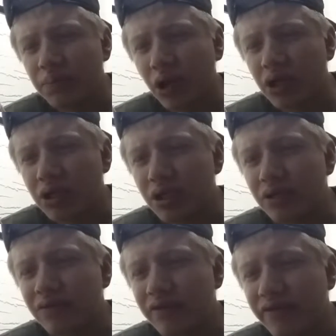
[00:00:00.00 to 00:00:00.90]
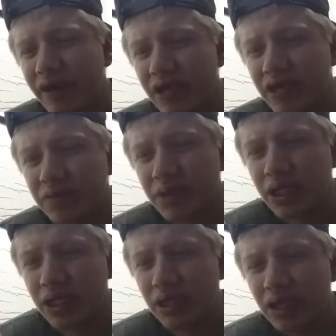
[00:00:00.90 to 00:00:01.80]
sparkling
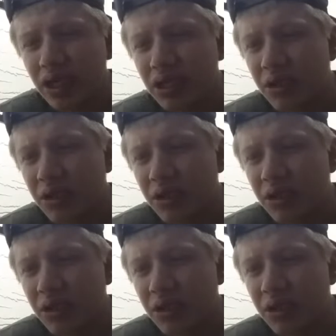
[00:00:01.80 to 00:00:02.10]
refreshment,